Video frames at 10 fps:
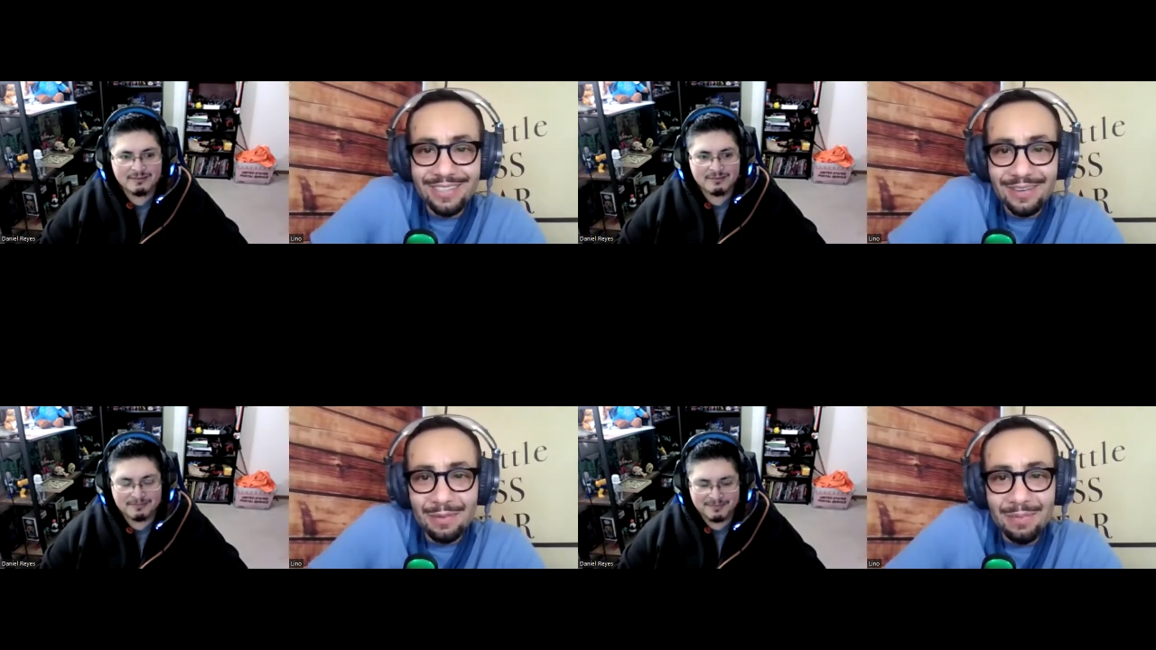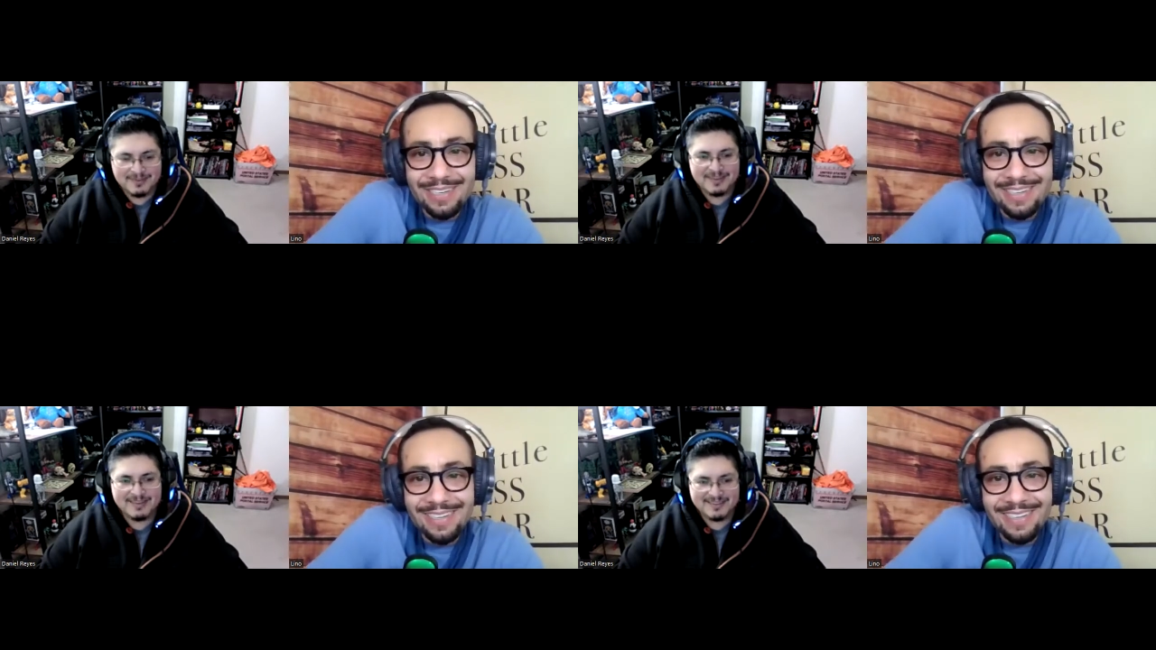
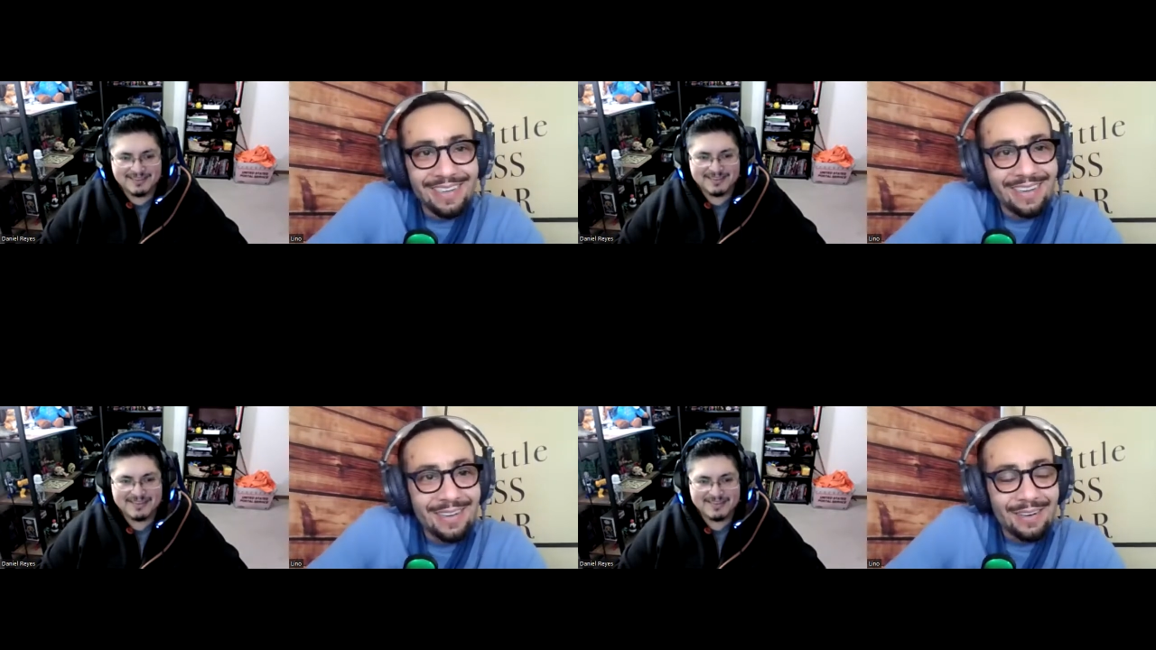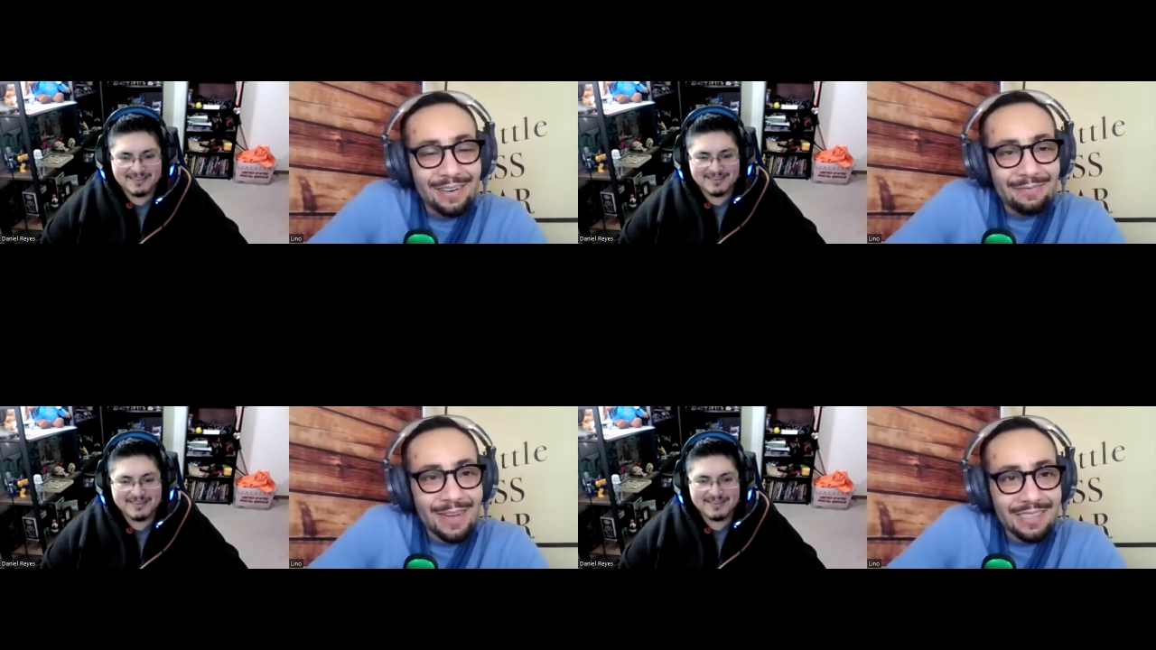Speaker 1: Everybody, yeah.
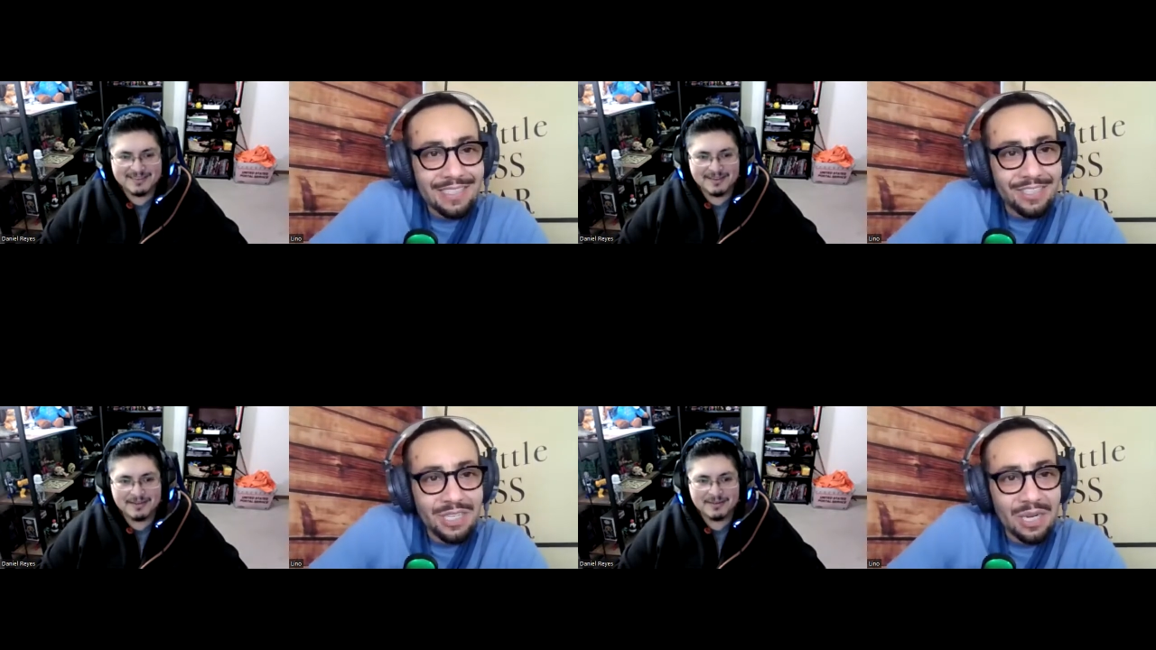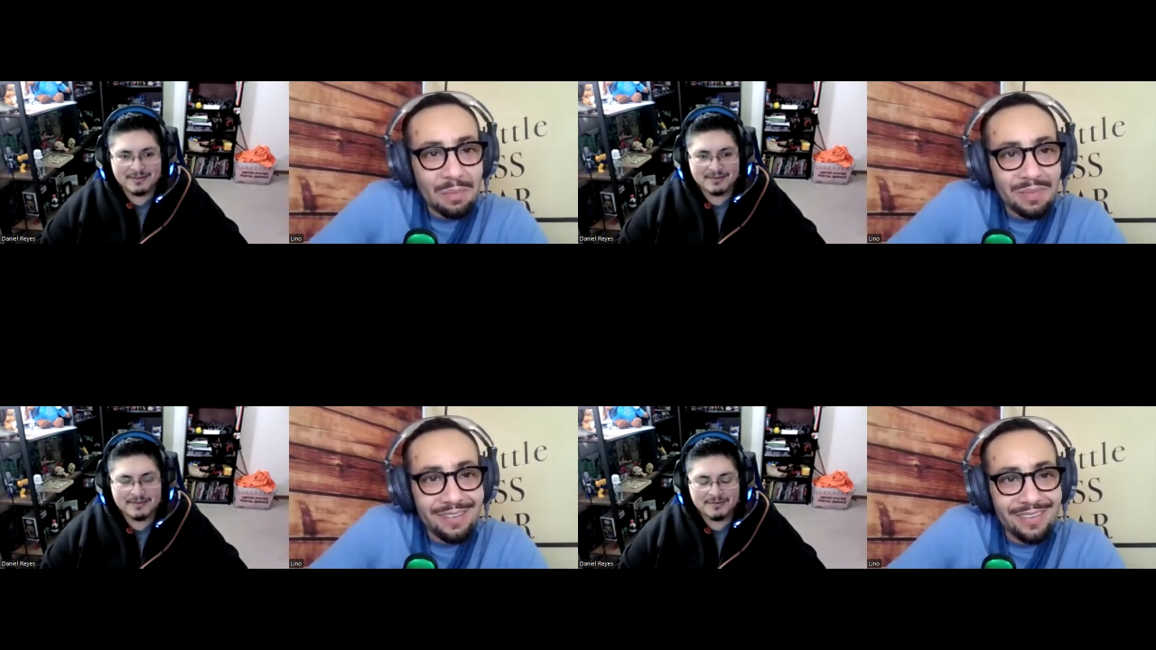a fasting
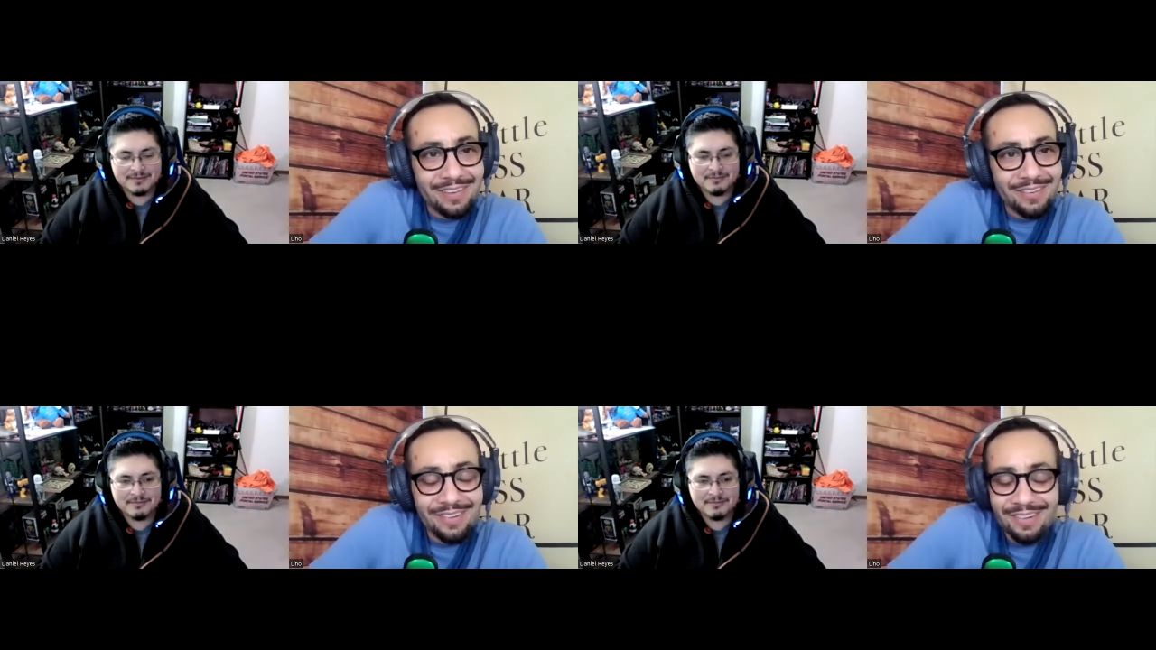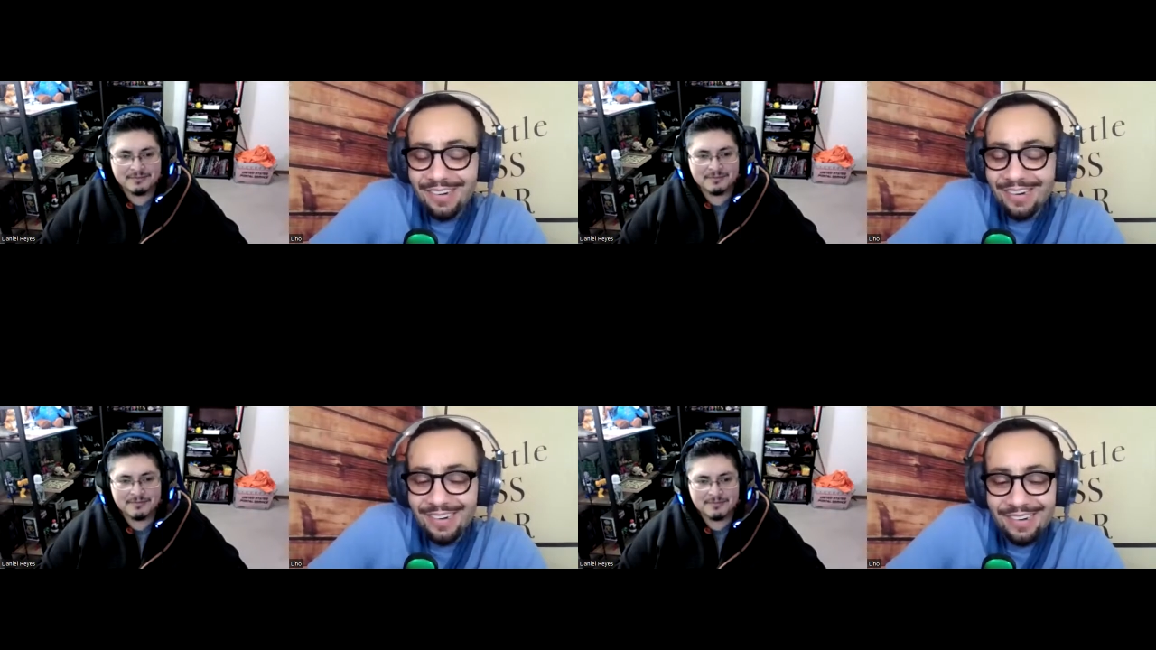champion here.
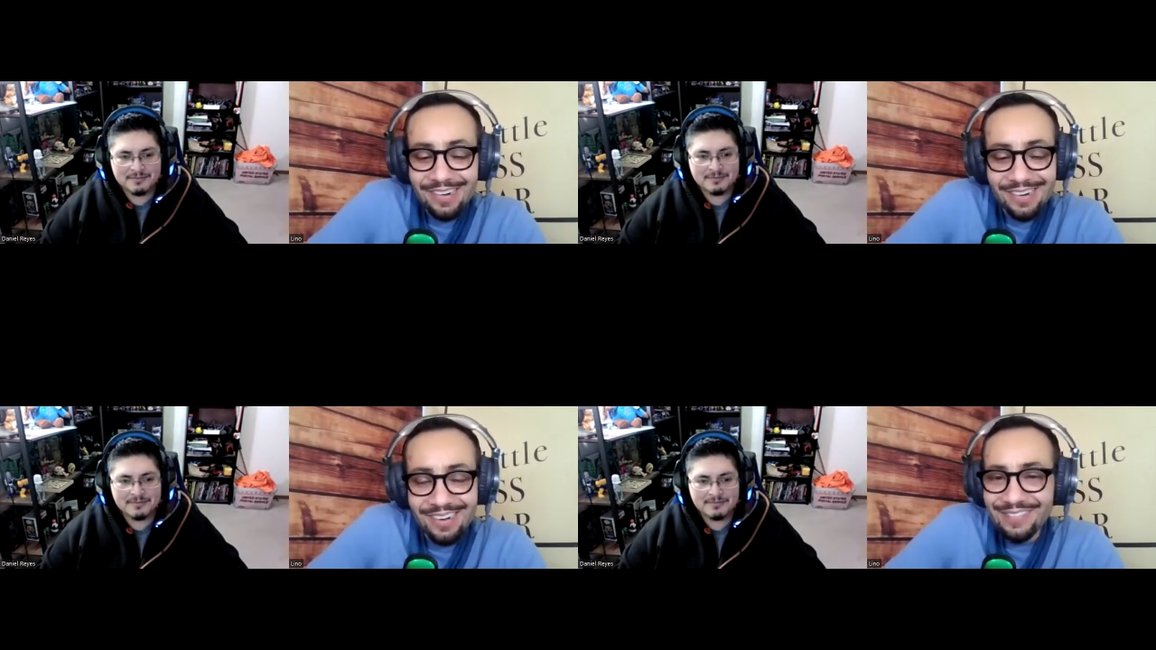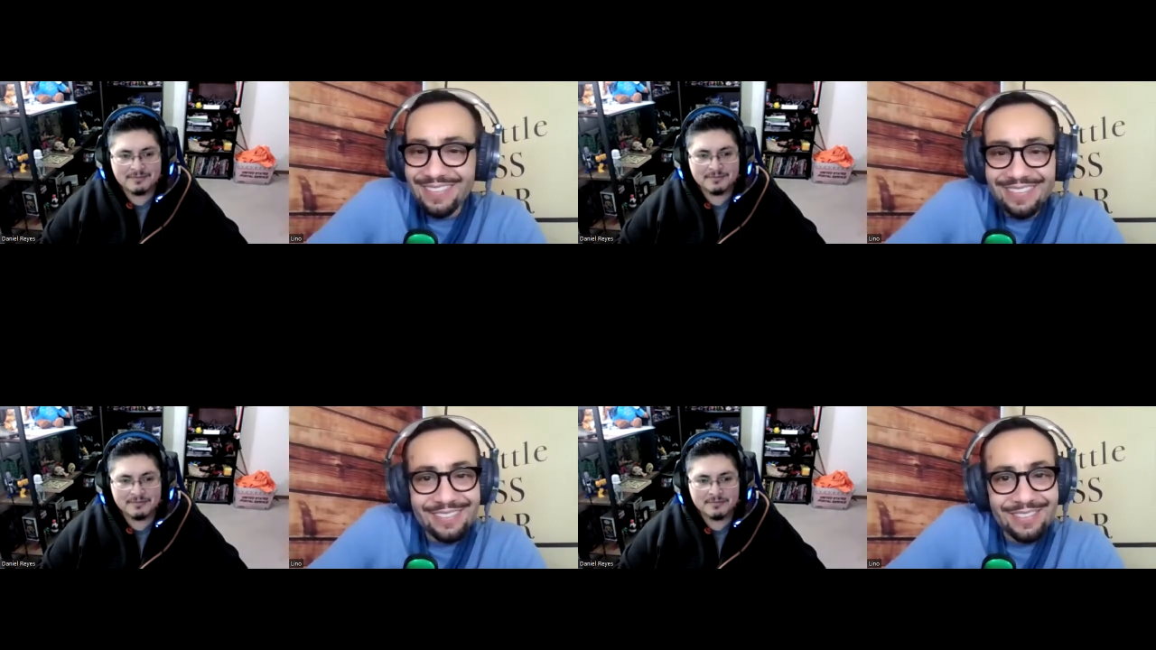
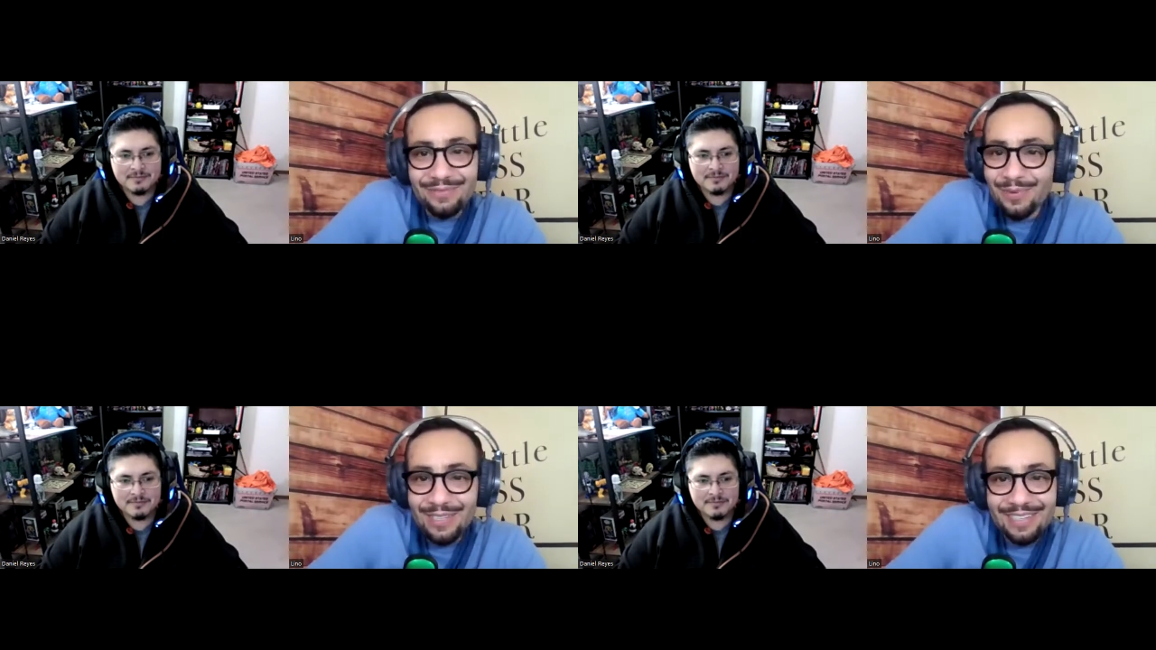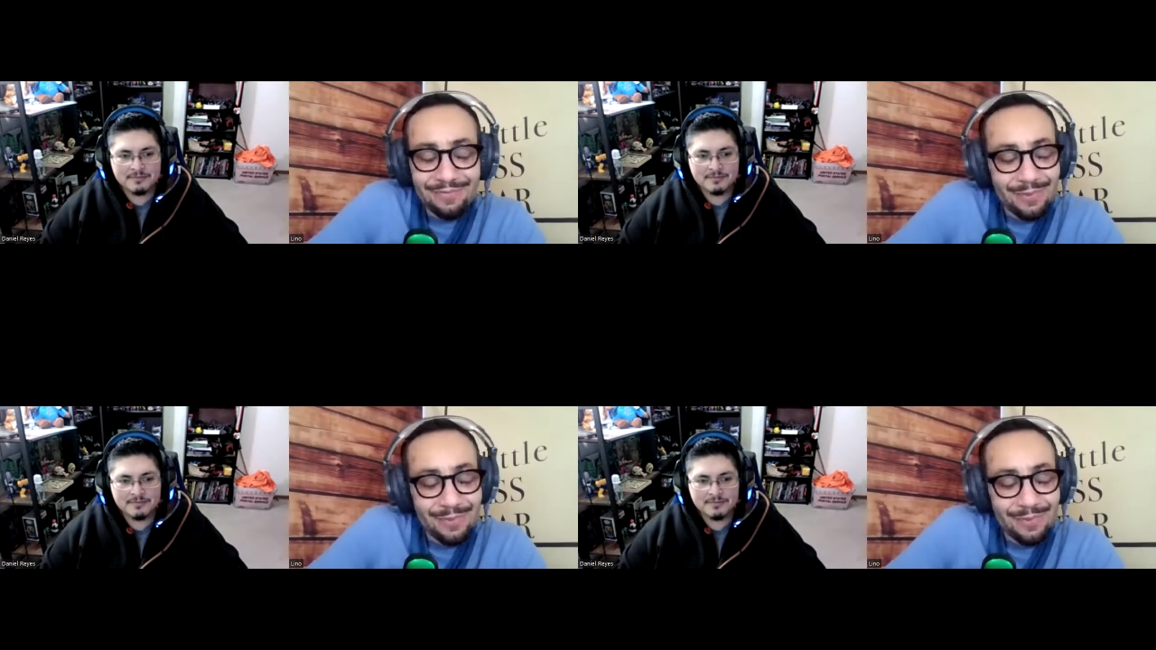Um, really,